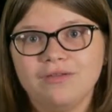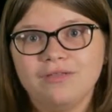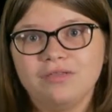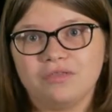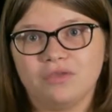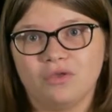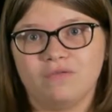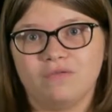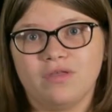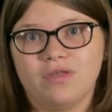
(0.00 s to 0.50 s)

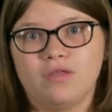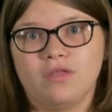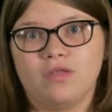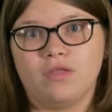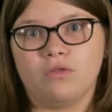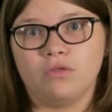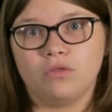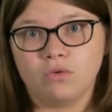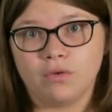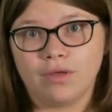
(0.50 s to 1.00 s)
Soviet
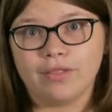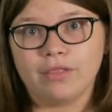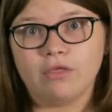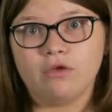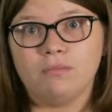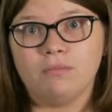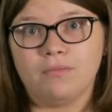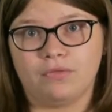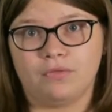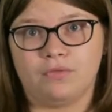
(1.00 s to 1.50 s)
nuclear
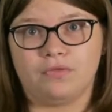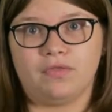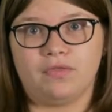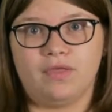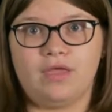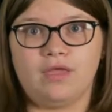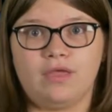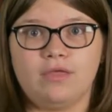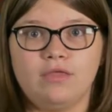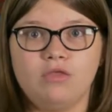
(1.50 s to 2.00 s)
missile site
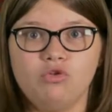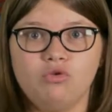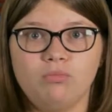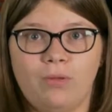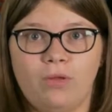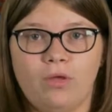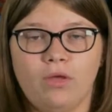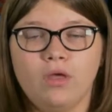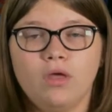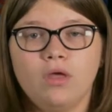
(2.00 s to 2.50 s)
in
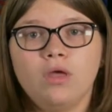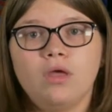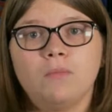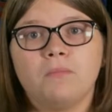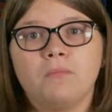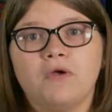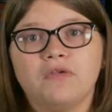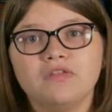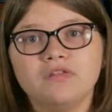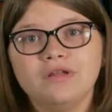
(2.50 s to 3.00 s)
Cuba.
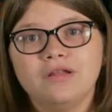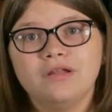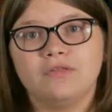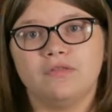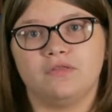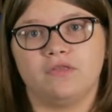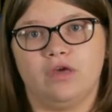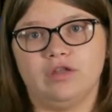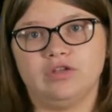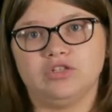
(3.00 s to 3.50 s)
President at the
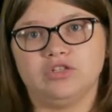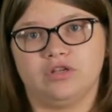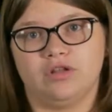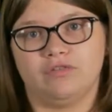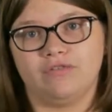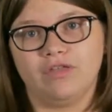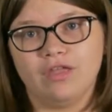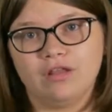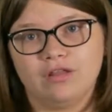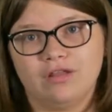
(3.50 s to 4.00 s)
time, John F.
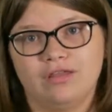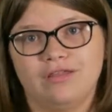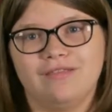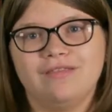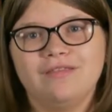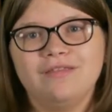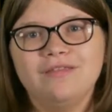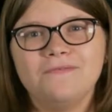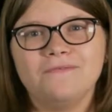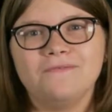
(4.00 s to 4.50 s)
Kennedy,
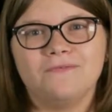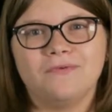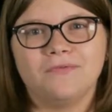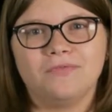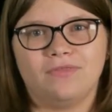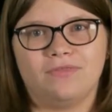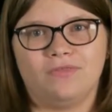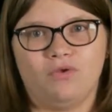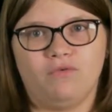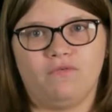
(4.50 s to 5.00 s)
didn't want the
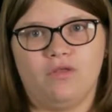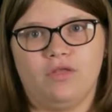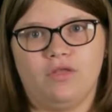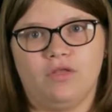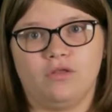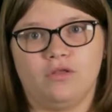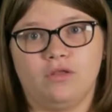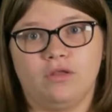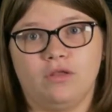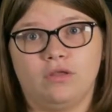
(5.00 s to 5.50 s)
Soviet
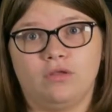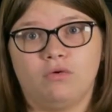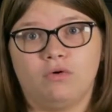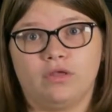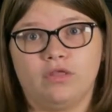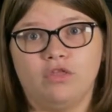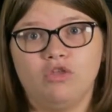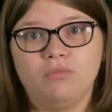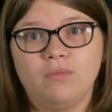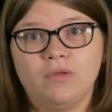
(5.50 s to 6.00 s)
Union or
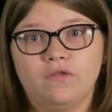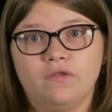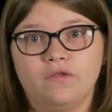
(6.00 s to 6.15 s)
Cuba to